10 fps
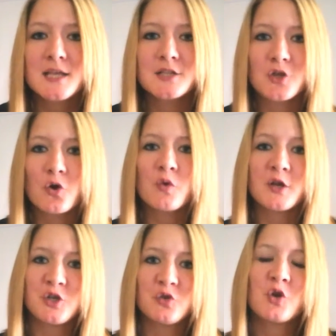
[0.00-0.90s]
So
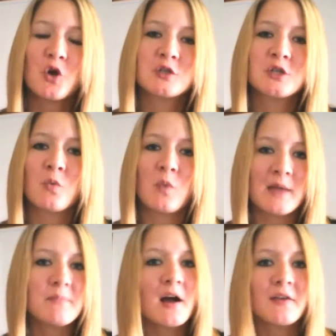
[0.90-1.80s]
when you go to
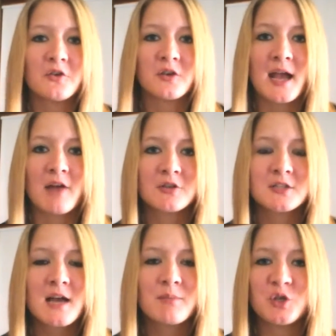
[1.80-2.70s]
wipe off your countertop,